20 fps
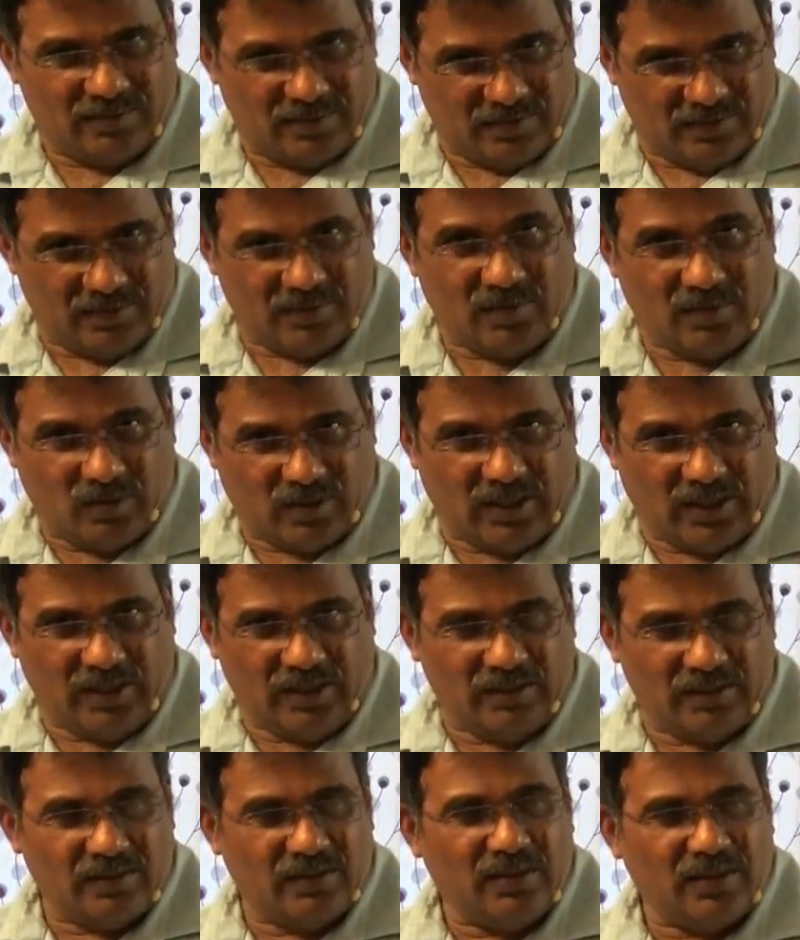Okay?
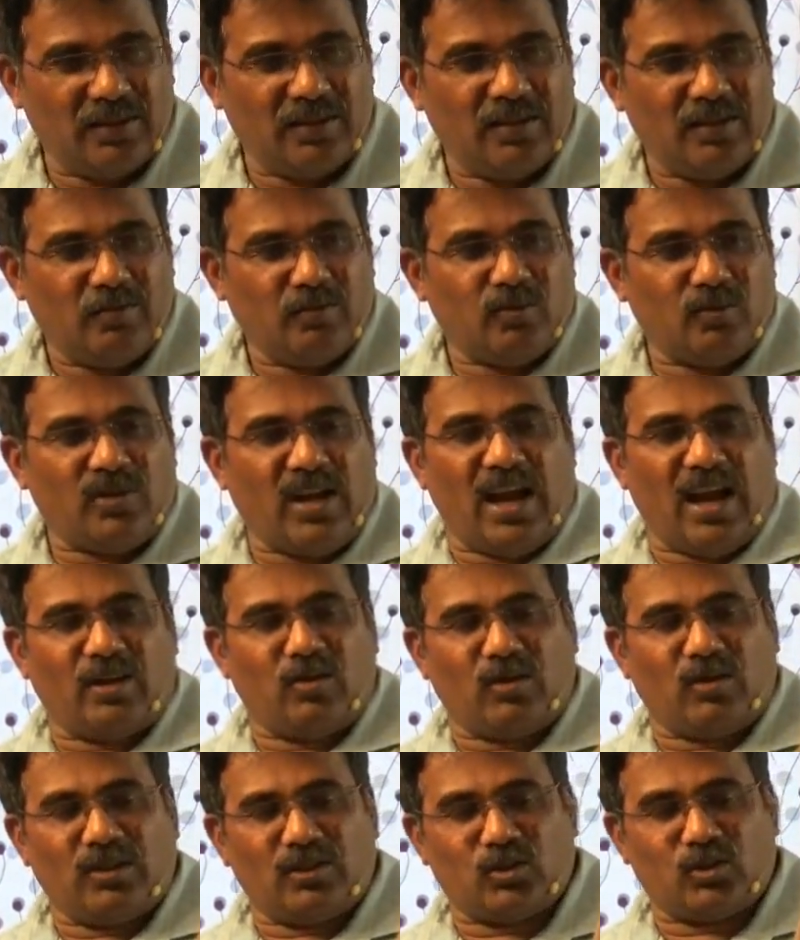Put your hand on your
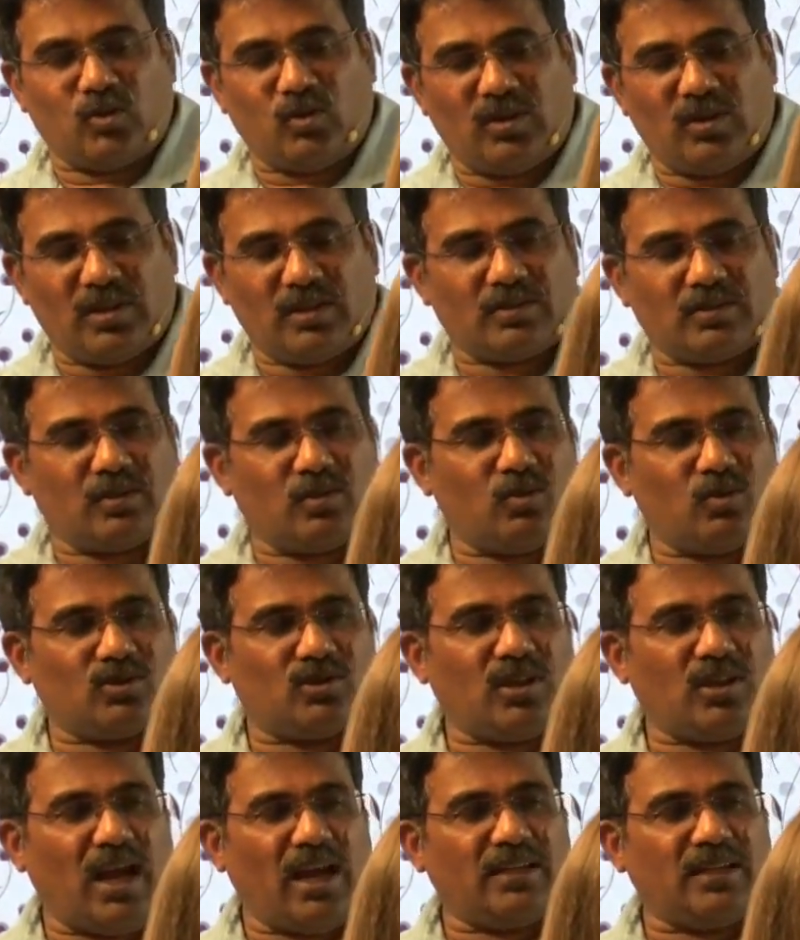shoulder. Close your
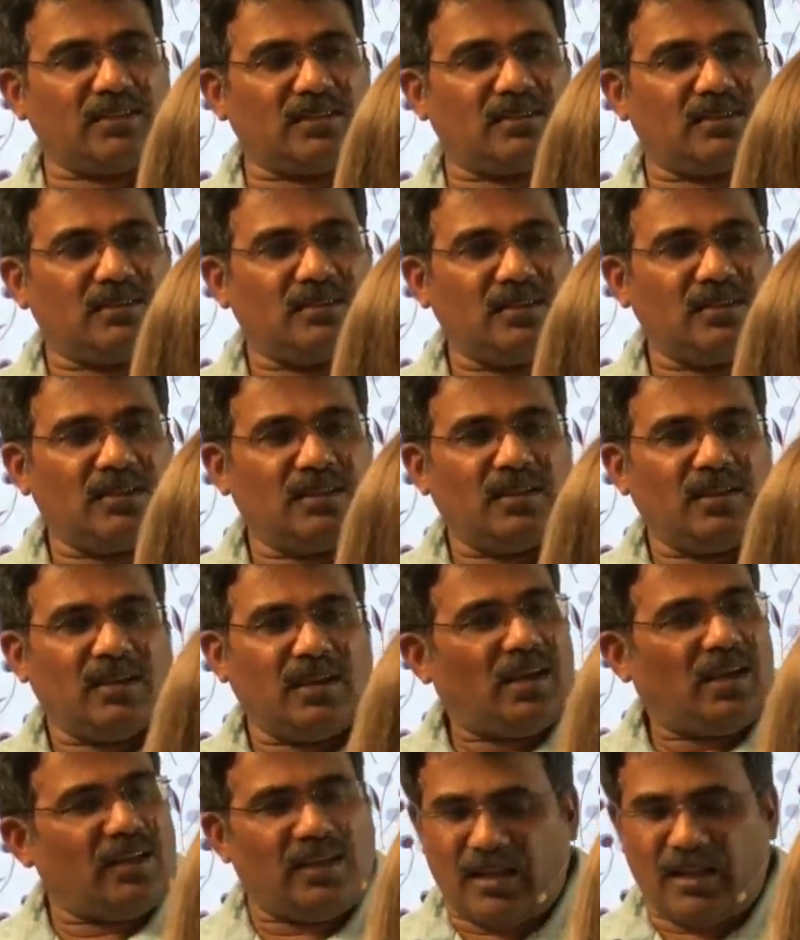eyes.
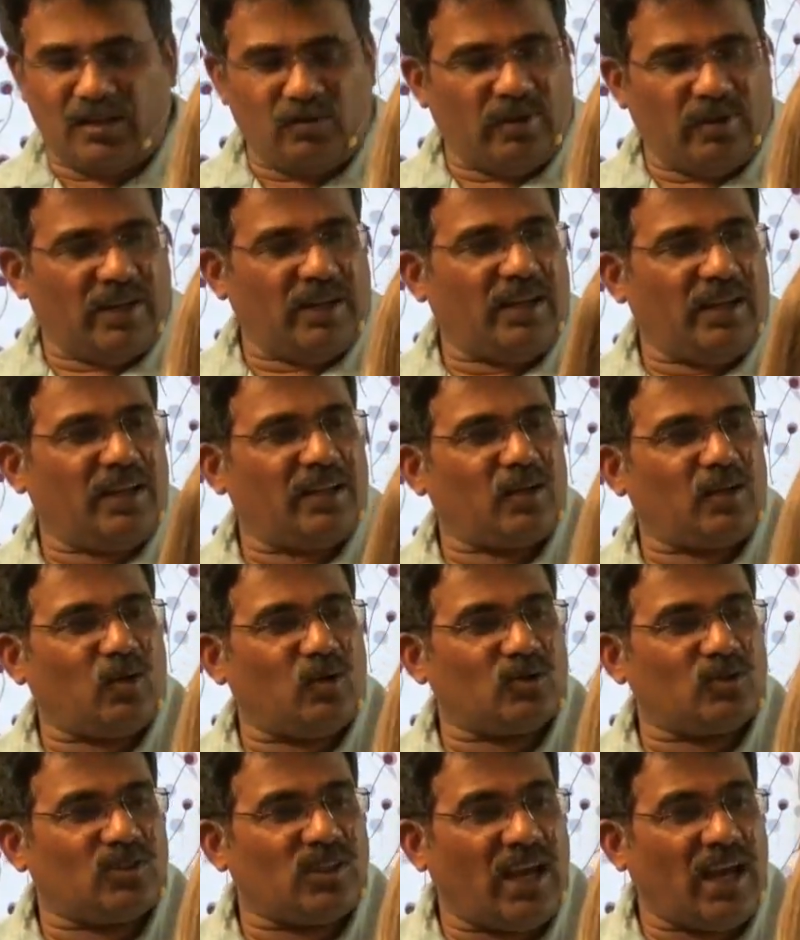Anywhere. Close your
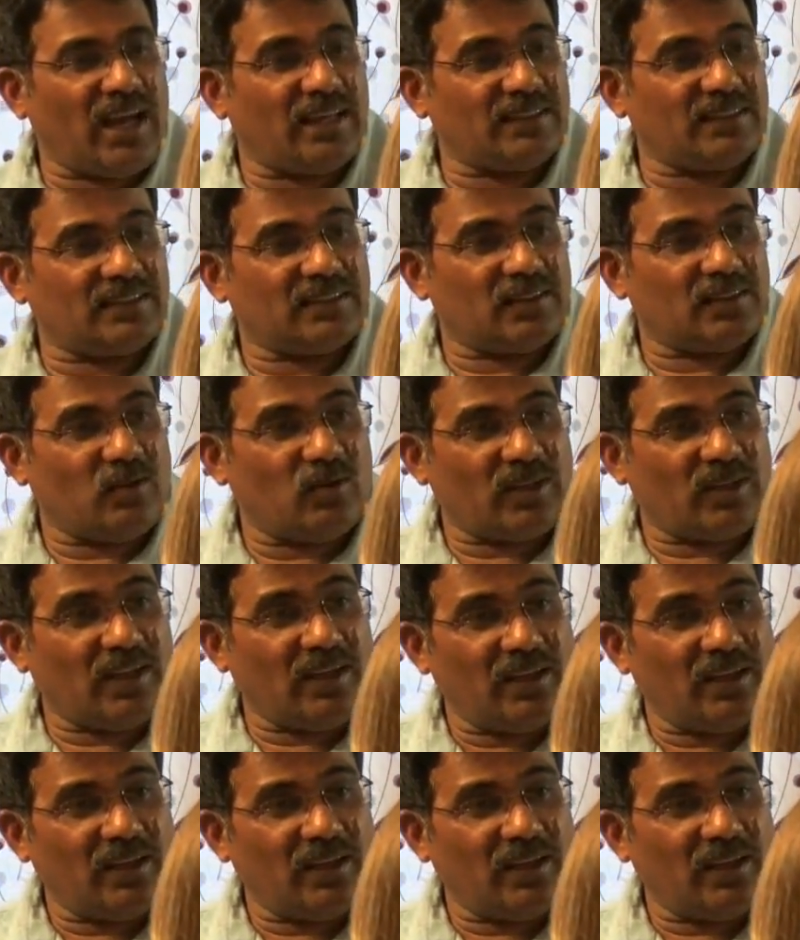eyes. Okay?